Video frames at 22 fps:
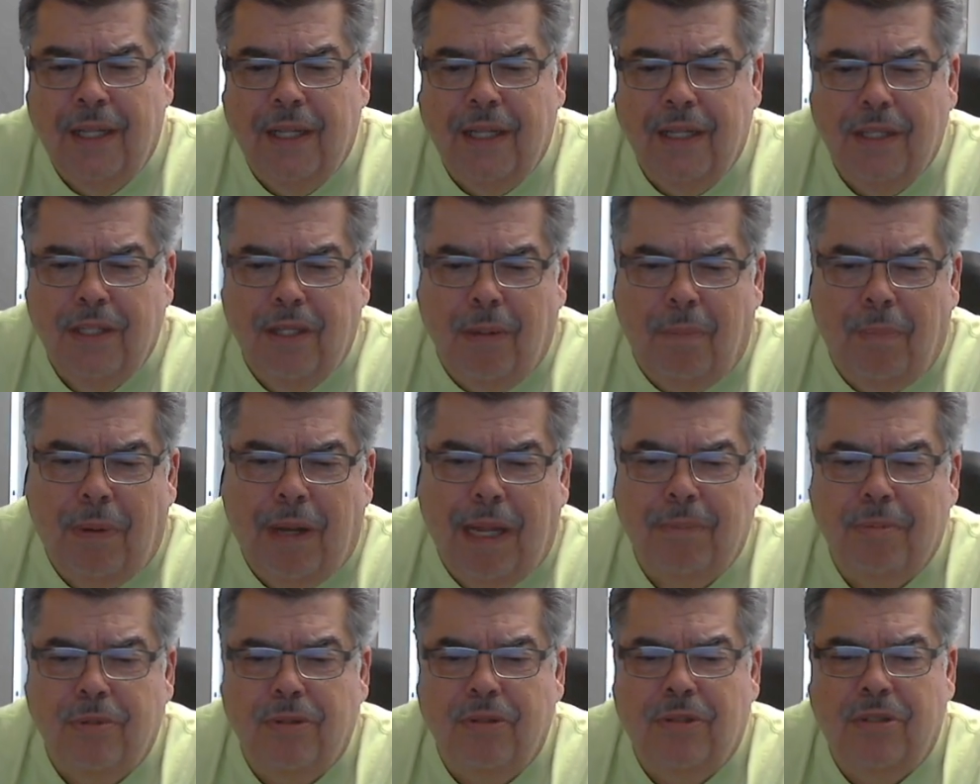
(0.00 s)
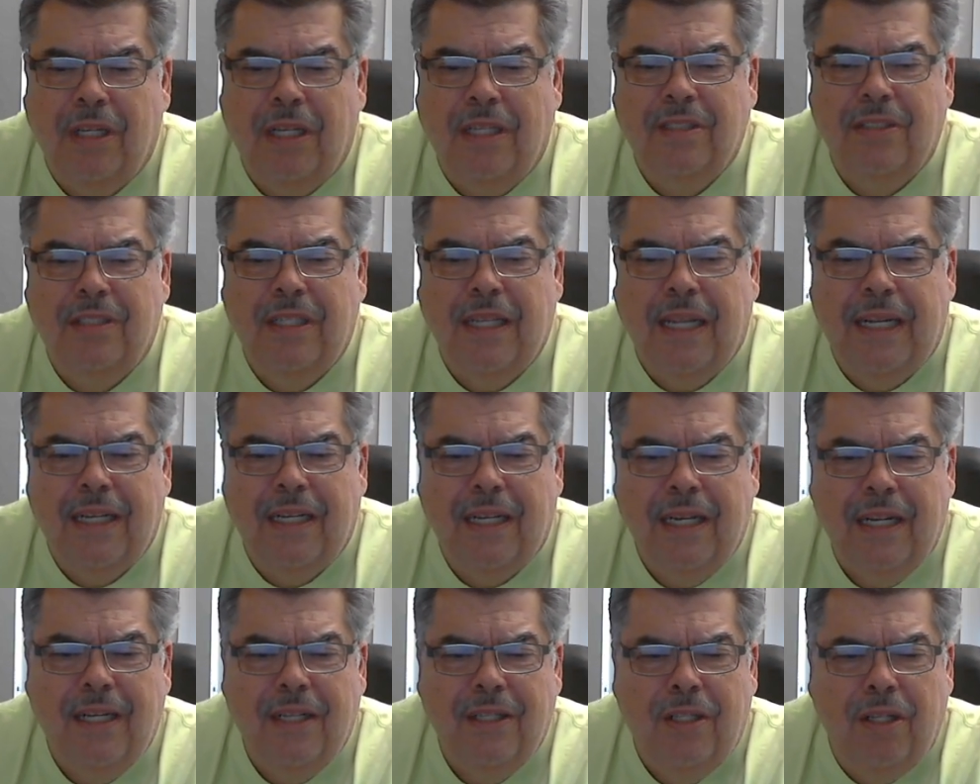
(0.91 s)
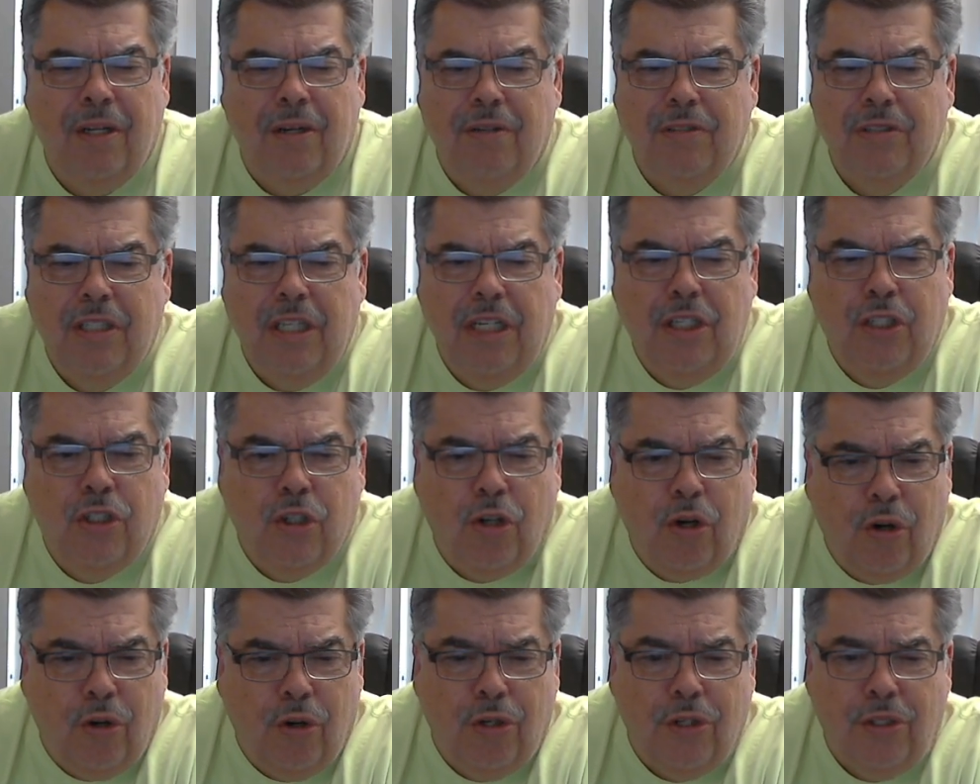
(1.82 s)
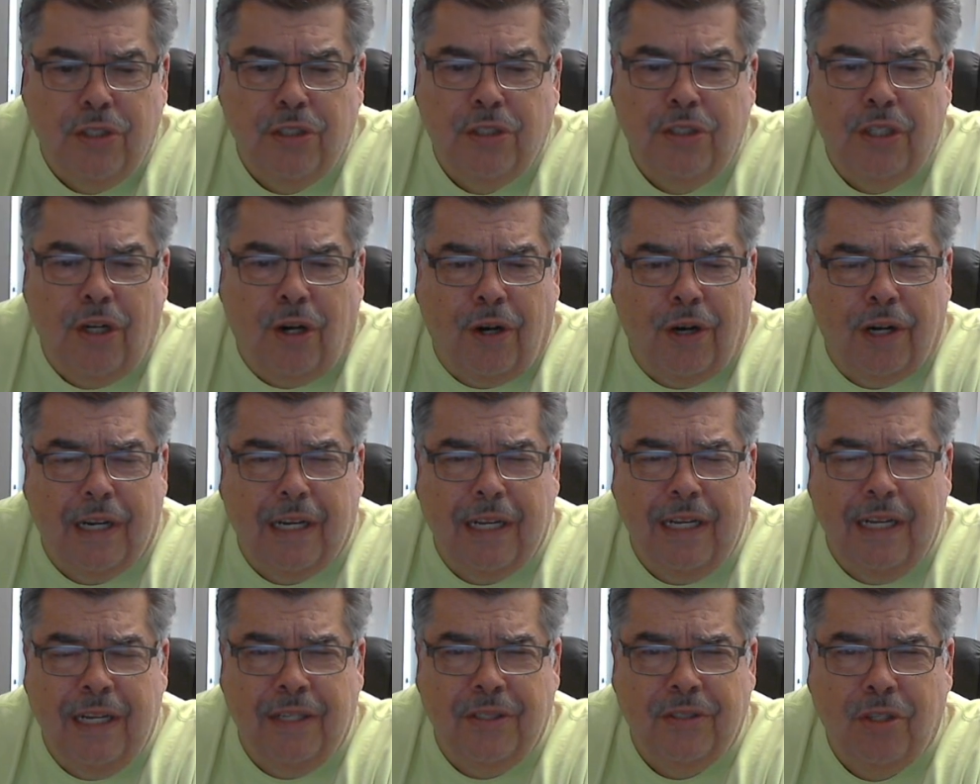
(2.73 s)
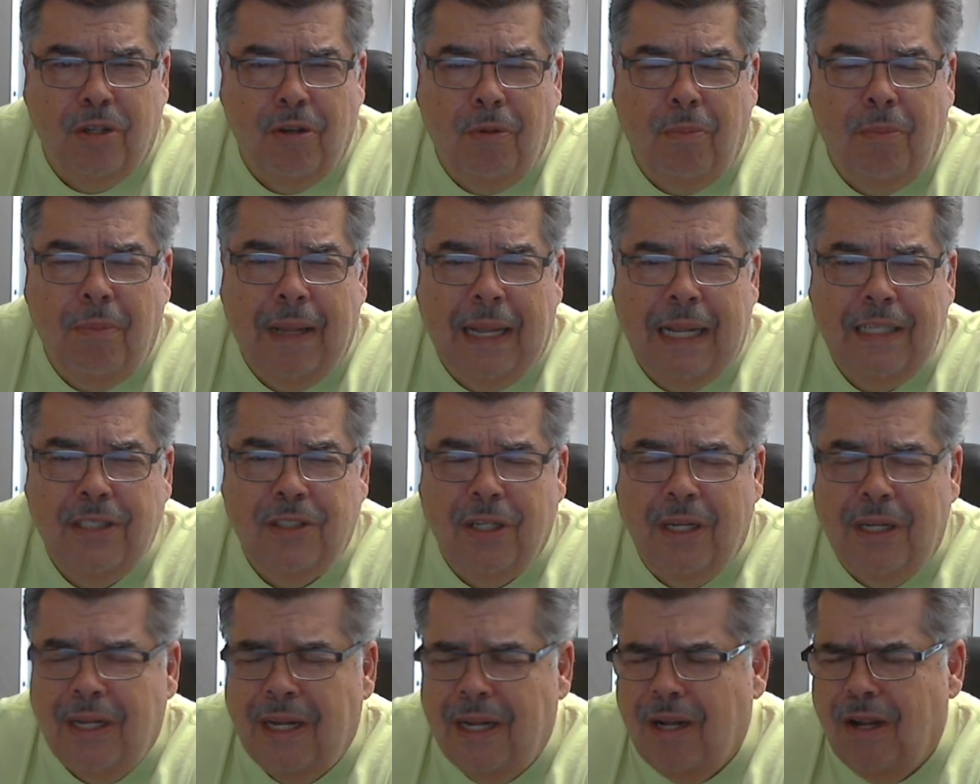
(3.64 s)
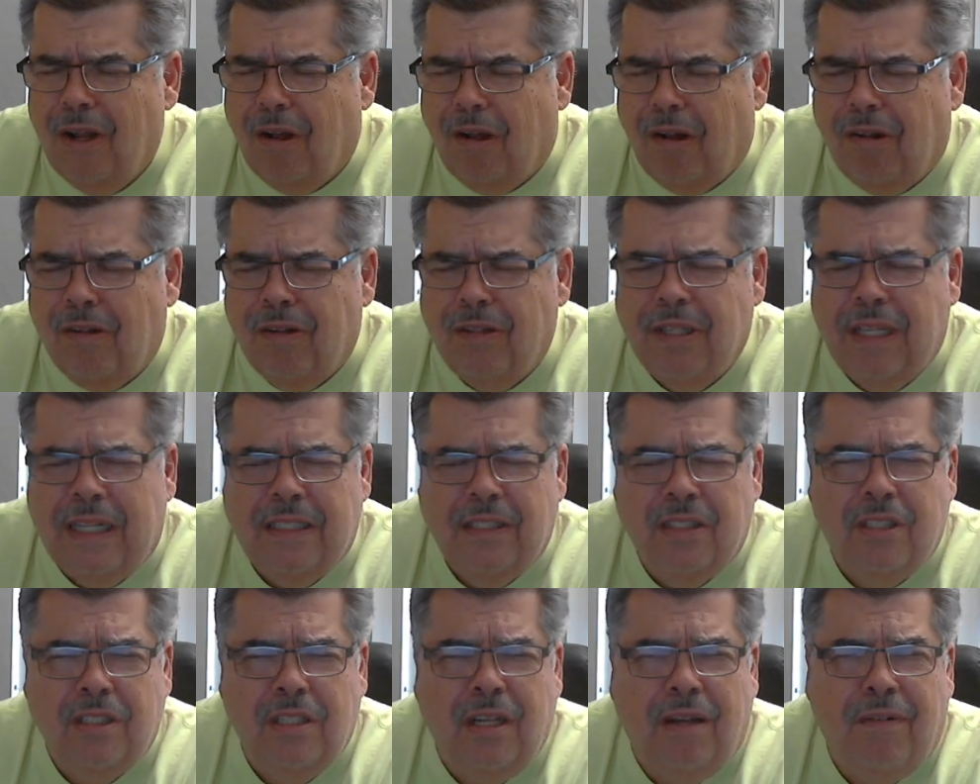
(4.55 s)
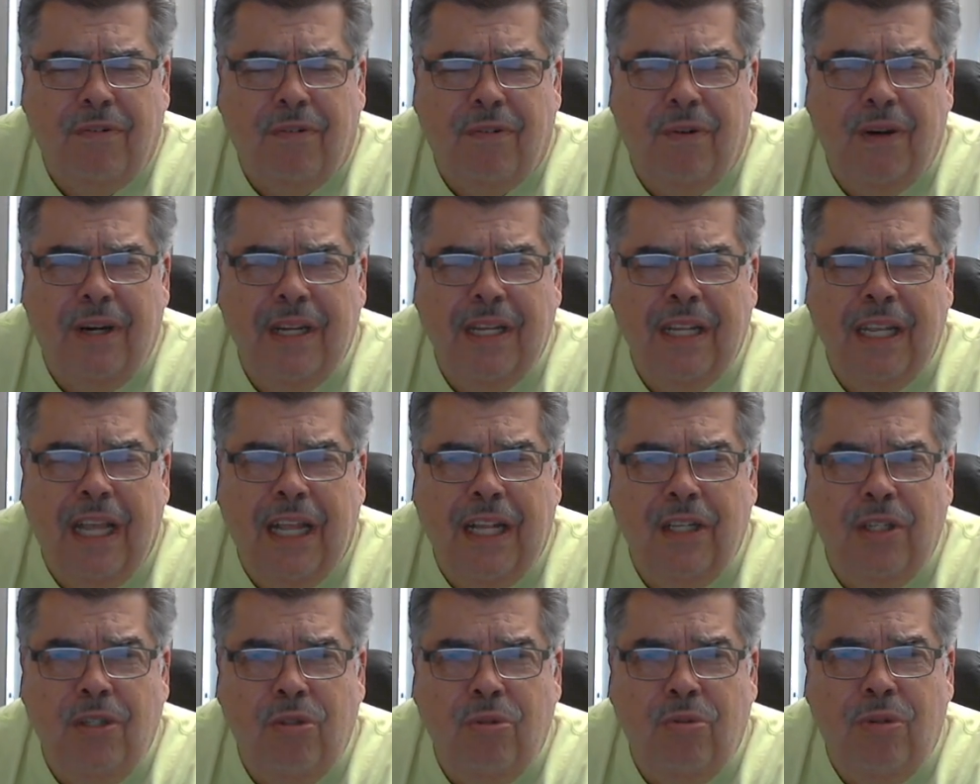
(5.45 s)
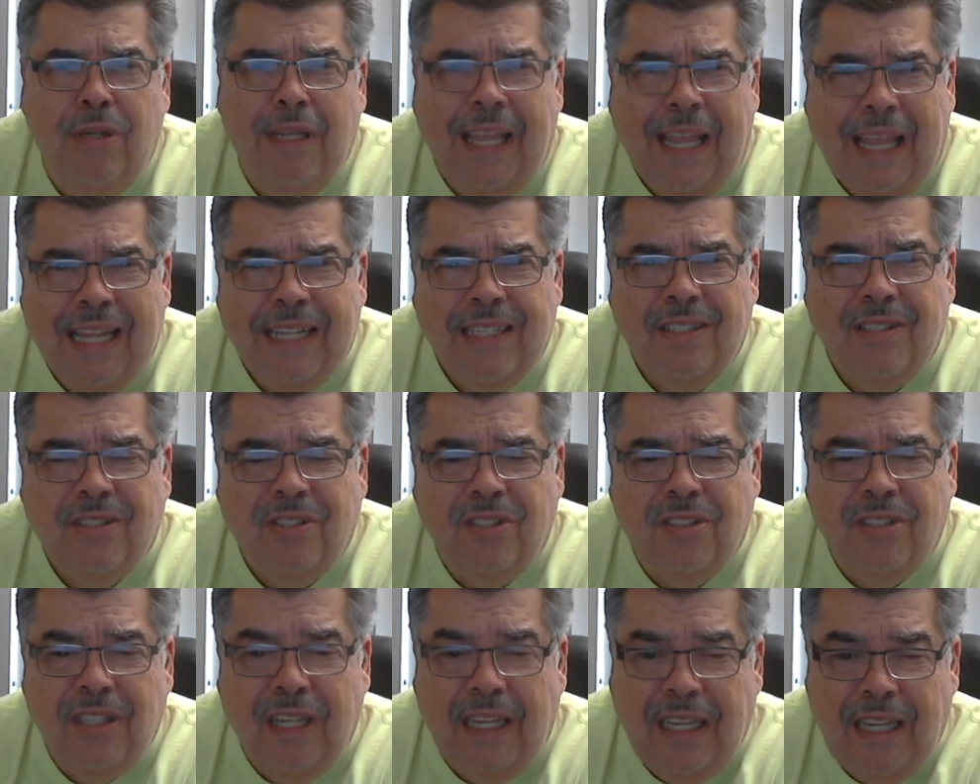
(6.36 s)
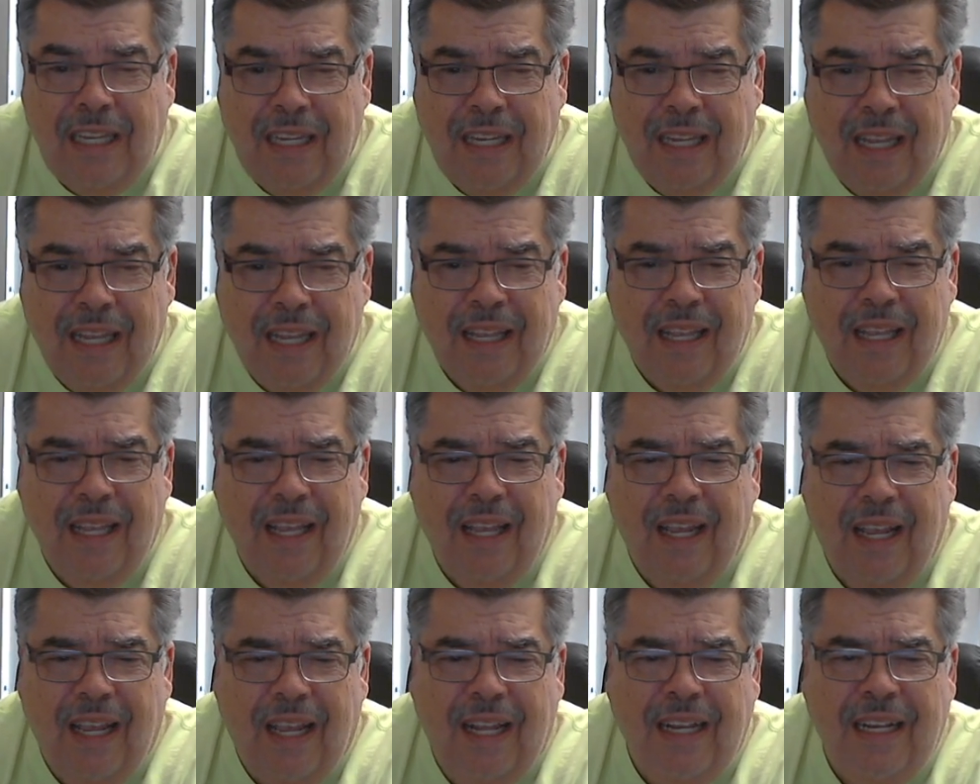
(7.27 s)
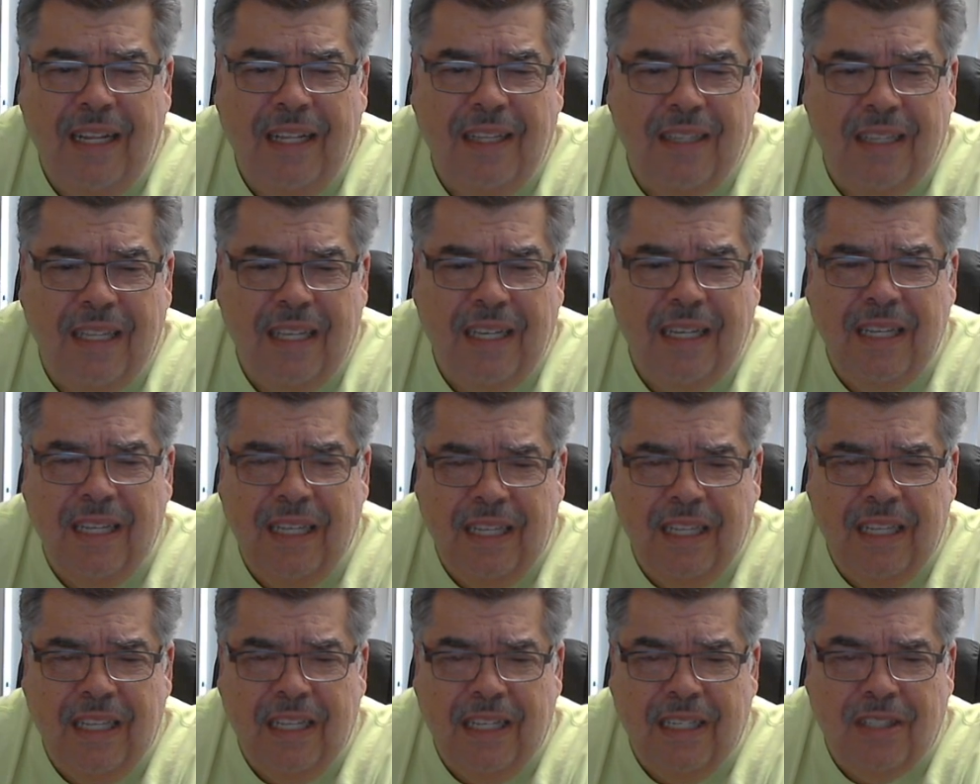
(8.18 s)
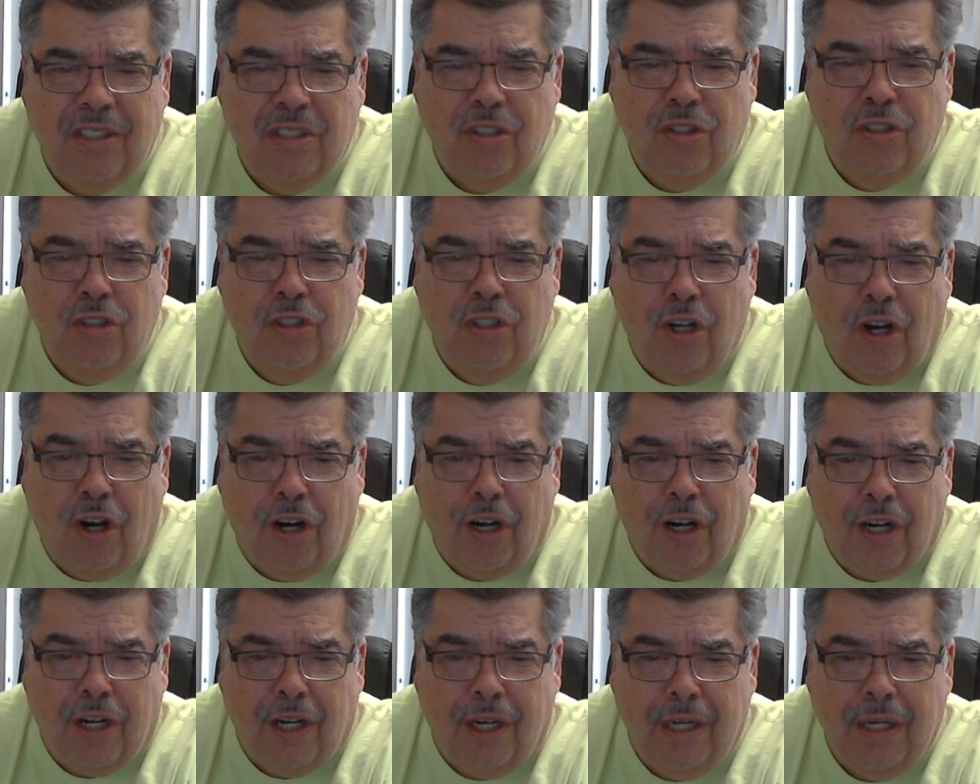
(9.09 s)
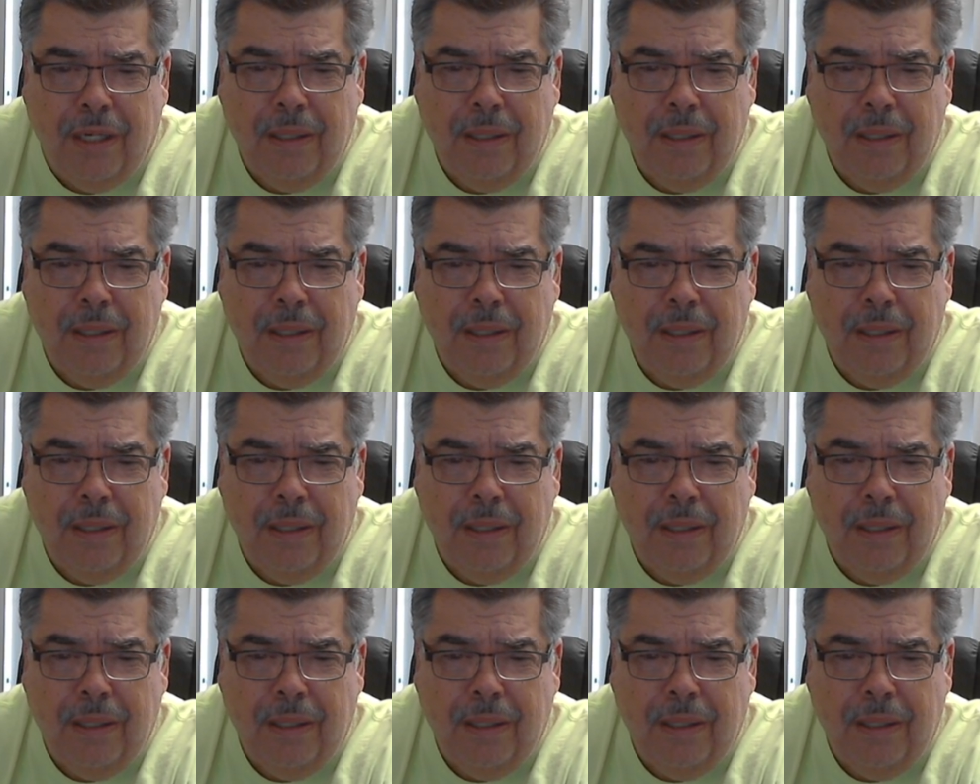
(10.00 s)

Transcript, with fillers: The Bible says that there's eternal darkness. You imagine all that suffering and you can't see anything? It's dark.